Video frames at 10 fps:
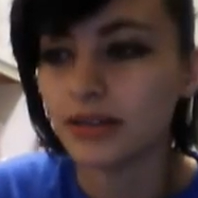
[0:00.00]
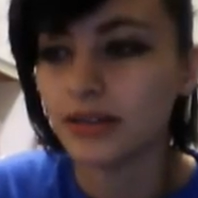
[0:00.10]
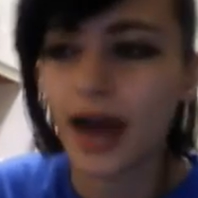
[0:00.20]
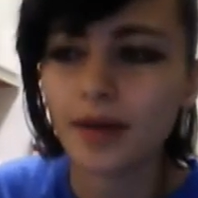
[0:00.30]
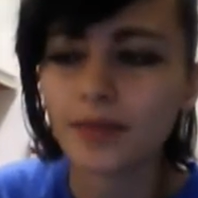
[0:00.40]

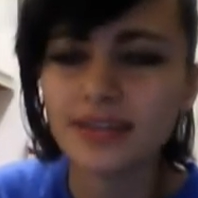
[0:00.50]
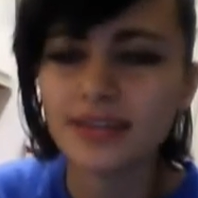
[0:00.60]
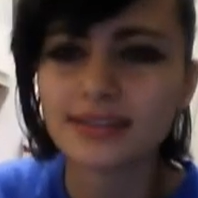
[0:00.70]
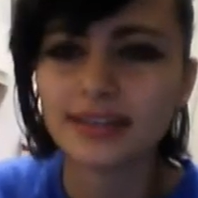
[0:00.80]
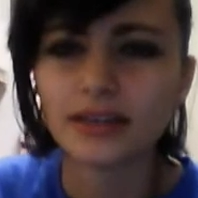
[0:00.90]
Yeah,
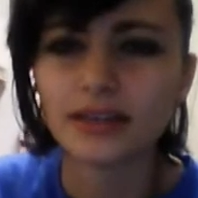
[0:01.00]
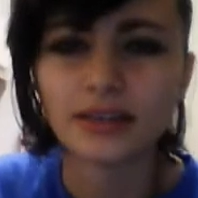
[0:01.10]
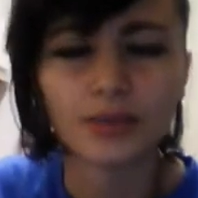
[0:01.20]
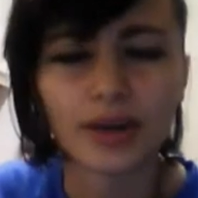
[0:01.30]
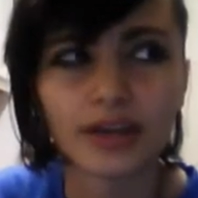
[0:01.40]
basically,
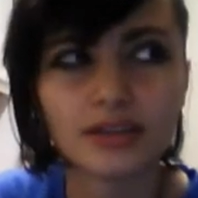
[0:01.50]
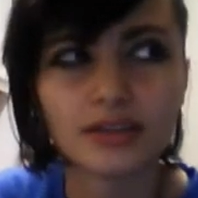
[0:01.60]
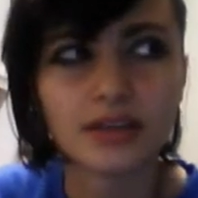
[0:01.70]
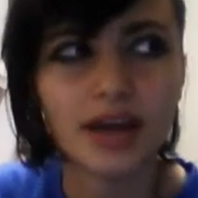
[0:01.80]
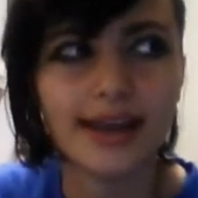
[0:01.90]
that's what it
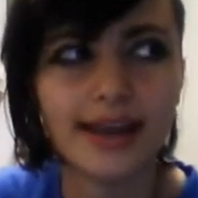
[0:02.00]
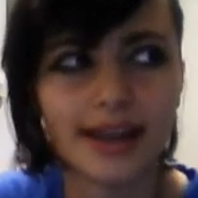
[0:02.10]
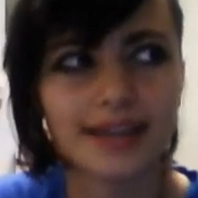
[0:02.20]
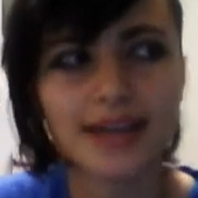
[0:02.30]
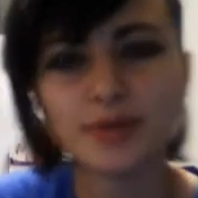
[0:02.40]
is. And a
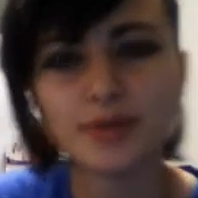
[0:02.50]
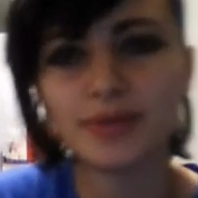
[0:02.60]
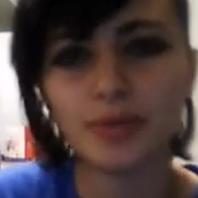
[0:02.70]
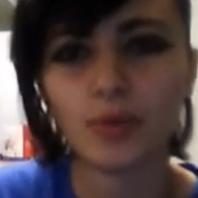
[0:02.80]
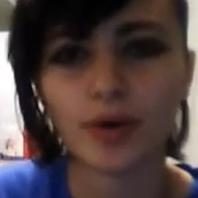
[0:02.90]
lot of times
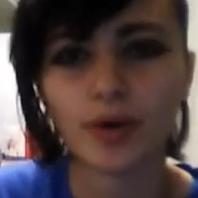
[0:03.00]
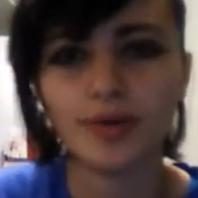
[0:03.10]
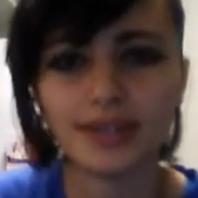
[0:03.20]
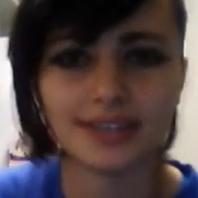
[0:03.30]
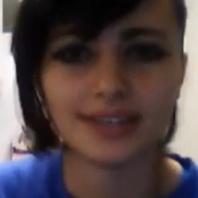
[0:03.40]
people worry
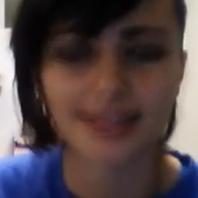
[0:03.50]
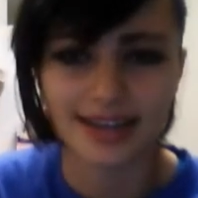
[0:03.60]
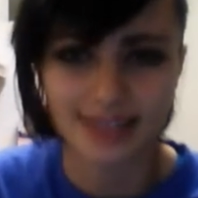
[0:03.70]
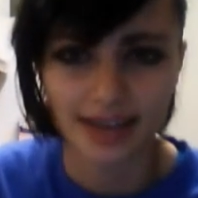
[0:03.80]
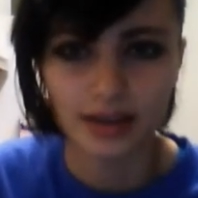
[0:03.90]
because, like
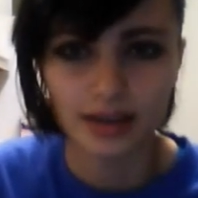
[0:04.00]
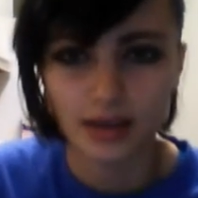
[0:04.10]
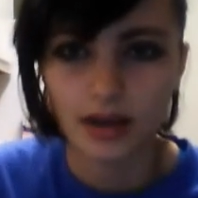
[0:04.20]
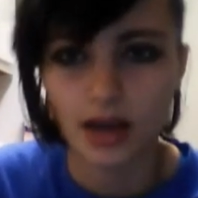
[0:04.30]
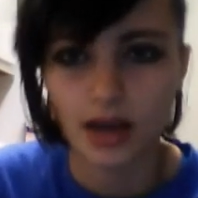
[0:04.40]
I said,
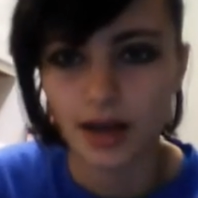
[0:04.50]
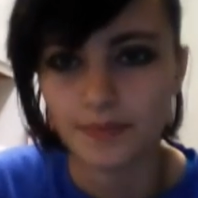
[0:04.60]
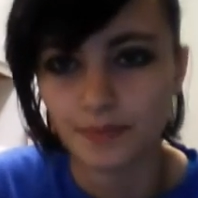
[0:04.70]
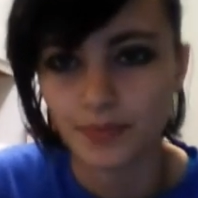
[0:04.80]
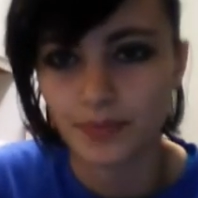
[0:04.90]

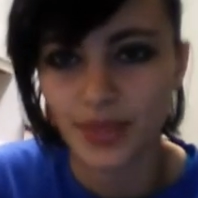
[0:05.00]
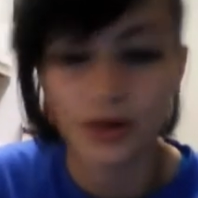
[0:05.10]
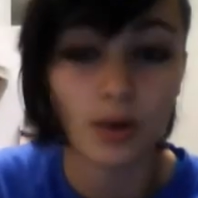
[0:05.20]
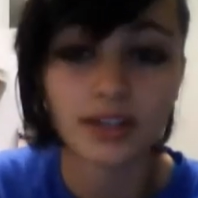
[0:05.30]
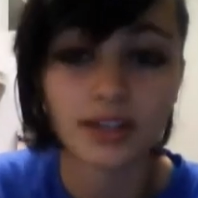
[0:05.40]
they
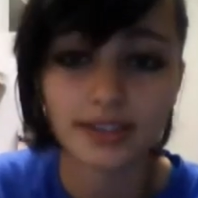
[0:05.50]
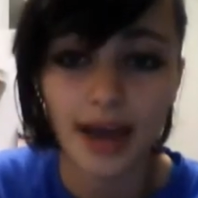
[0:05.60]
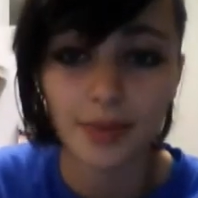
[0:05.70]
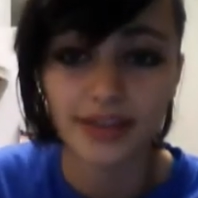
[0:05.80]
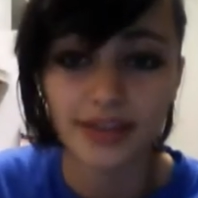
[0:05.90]
don't want that to
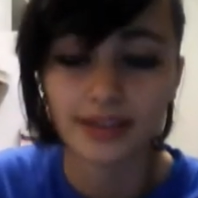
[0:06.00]
happen. They